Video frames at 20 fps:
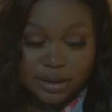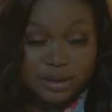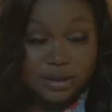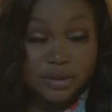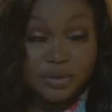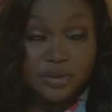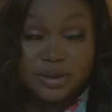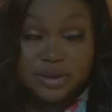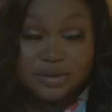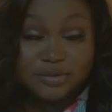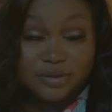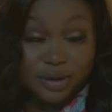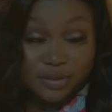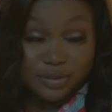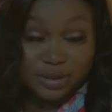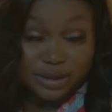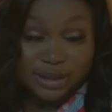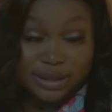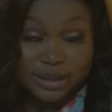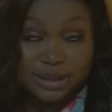The only
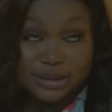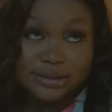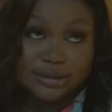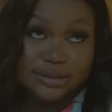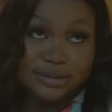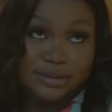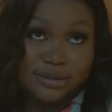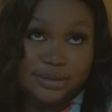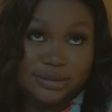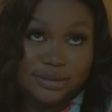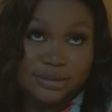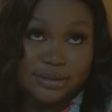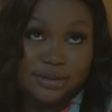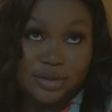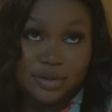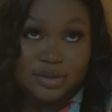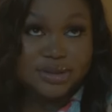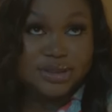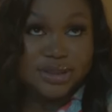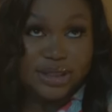ground that can
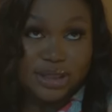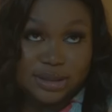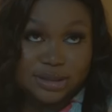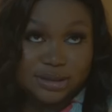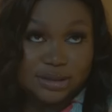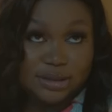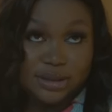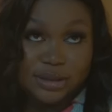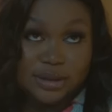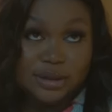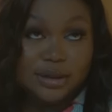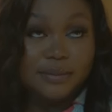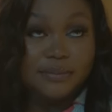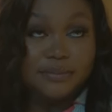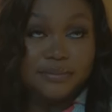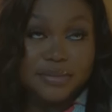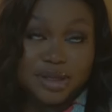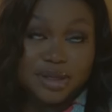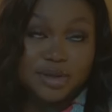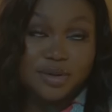contain
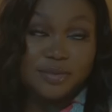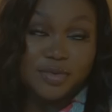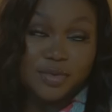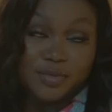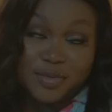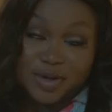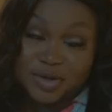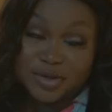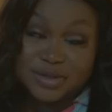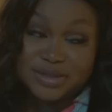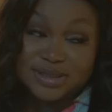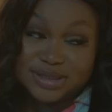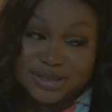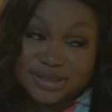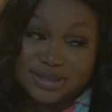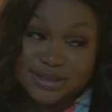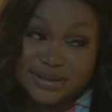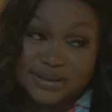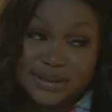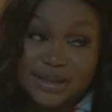me, your mom, and your
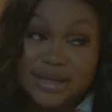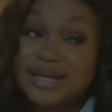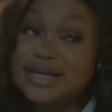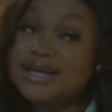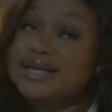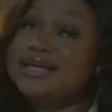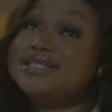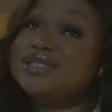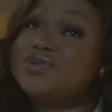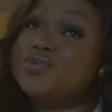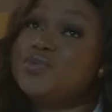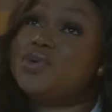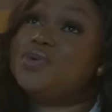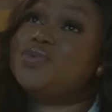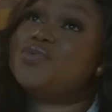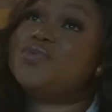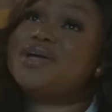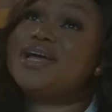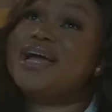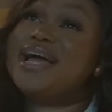sister is the
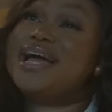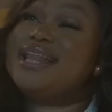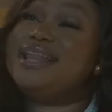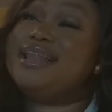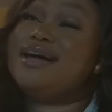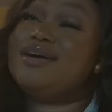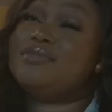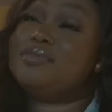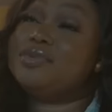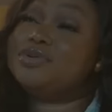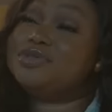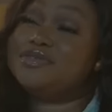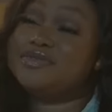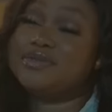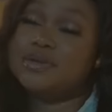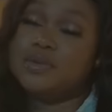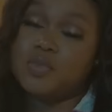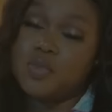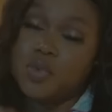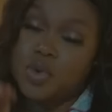one way I allow both
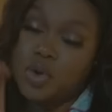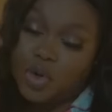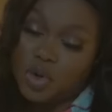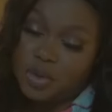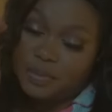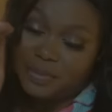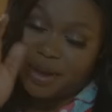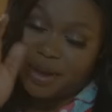of them walk on